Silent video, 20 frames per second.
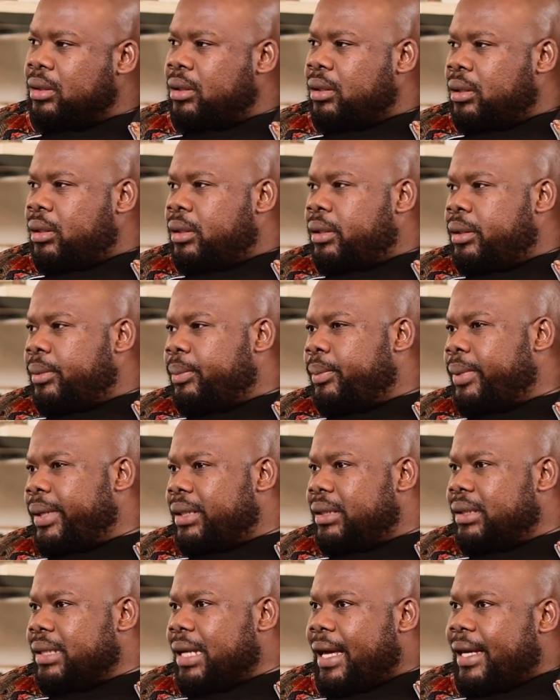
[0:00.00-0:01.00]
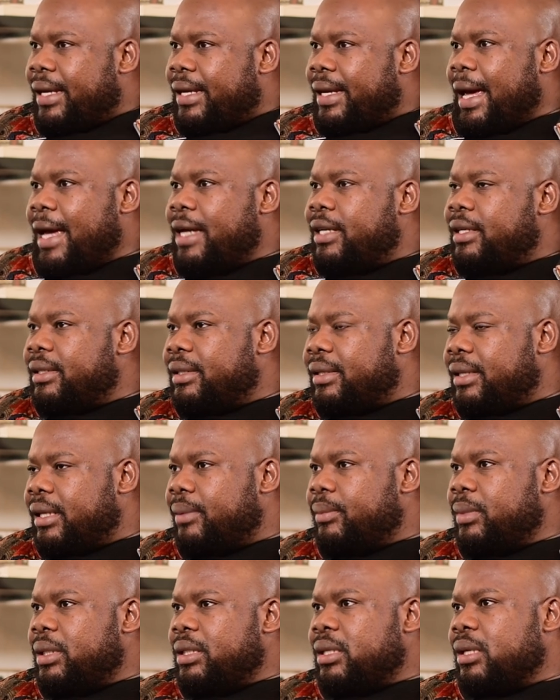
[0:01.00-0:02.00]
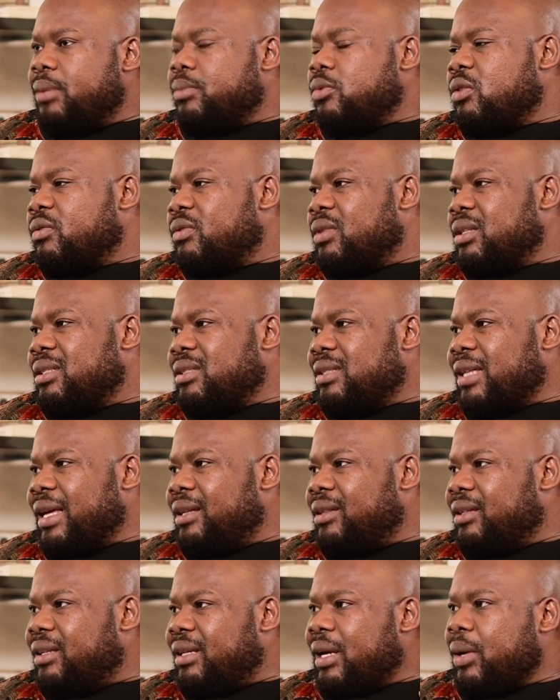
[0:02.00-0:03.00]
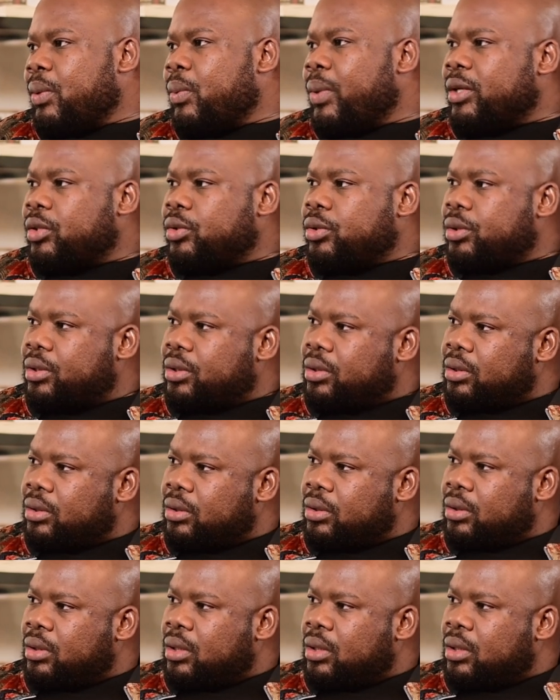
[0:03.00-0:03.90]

okay but i guided them in terms of the style that i want